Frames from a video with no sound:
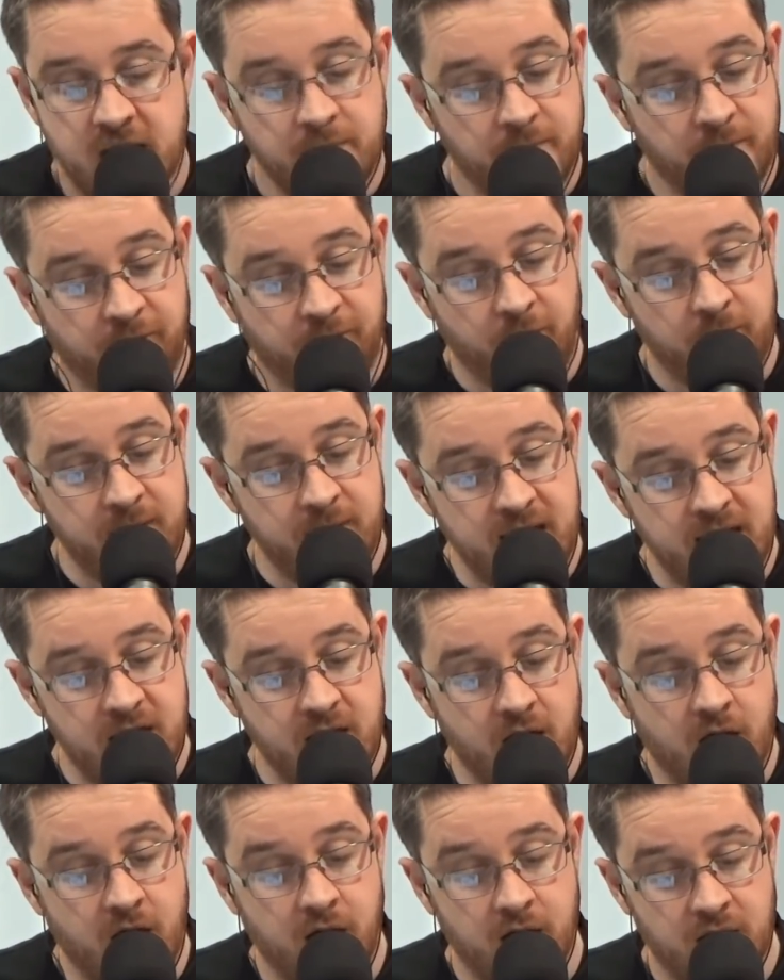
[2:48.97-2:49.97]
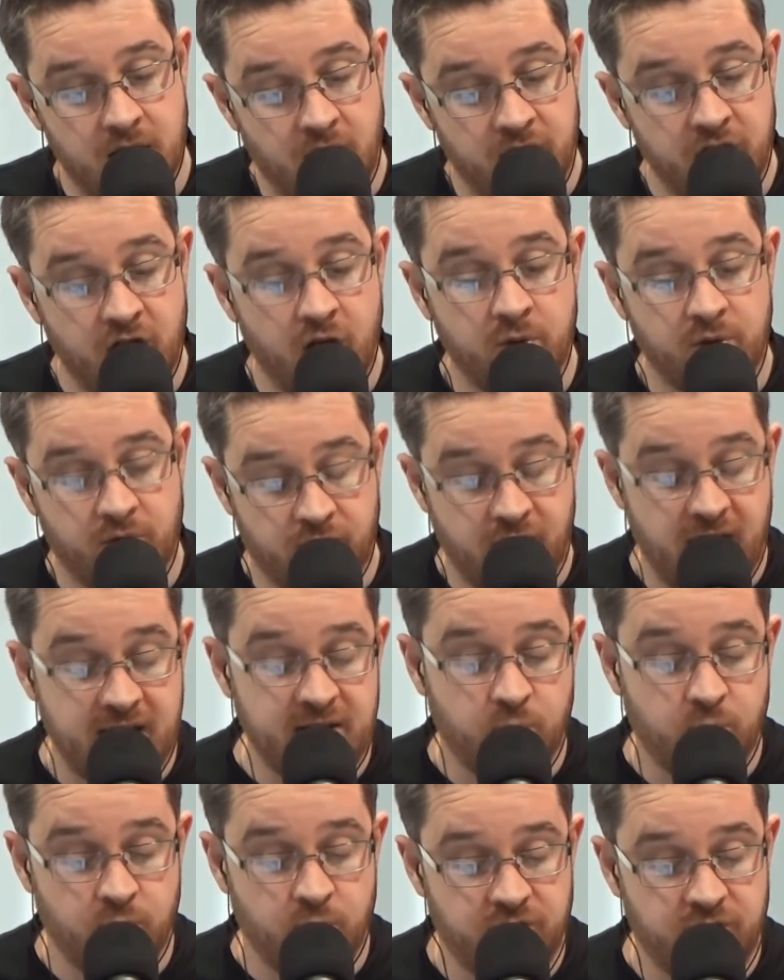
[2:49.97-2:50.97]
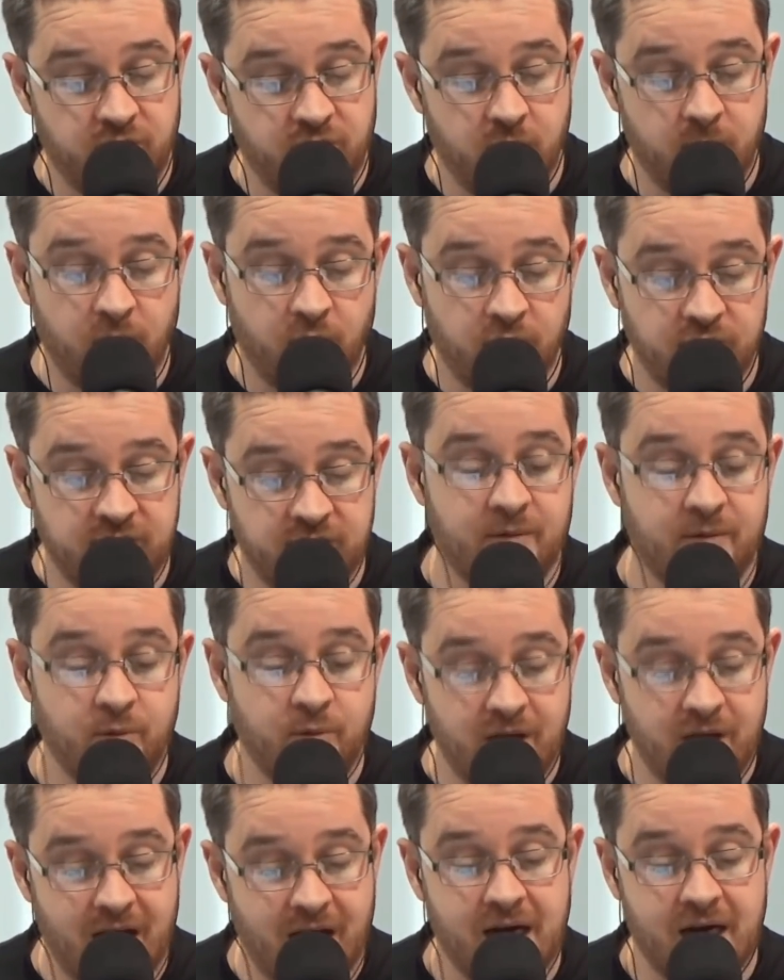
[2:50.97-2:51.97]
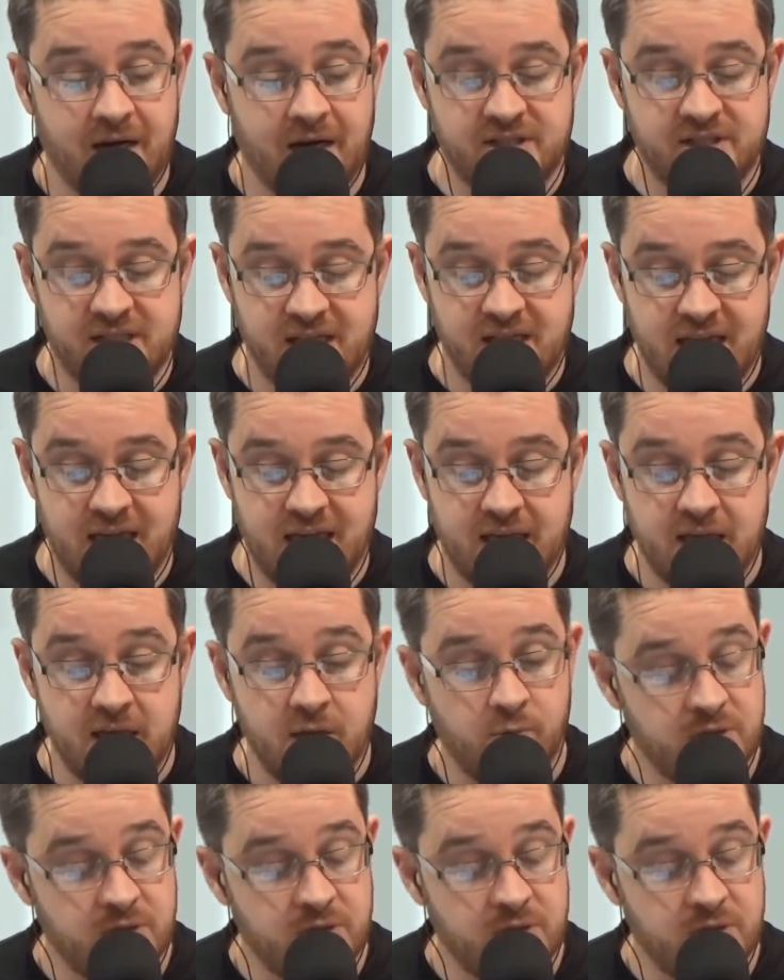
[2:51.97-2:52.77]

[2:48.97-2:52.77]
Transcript: But for me, I know they're ranked 1 and 2, but I think we are seeing.